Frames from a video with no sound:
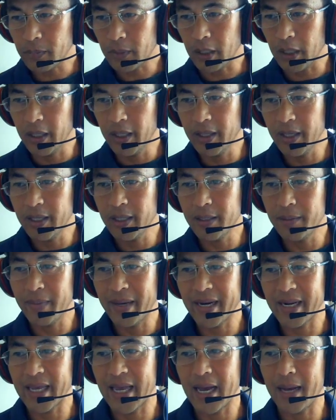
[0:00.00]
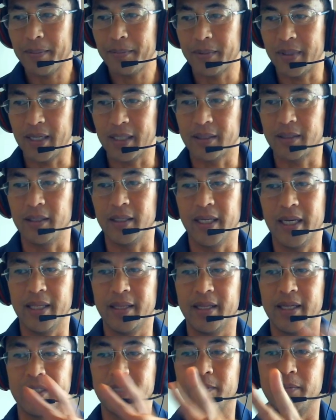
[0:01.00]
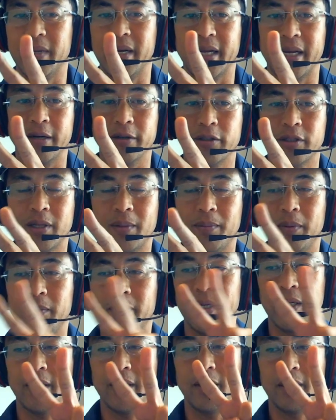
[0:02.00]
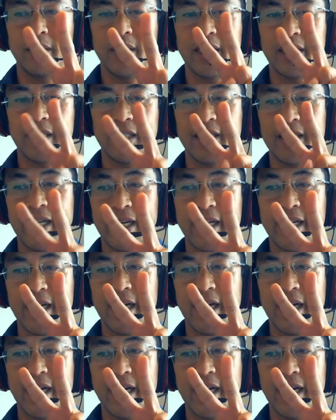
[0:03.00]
And then the Medigap, that's the Medicare supplement. That's a second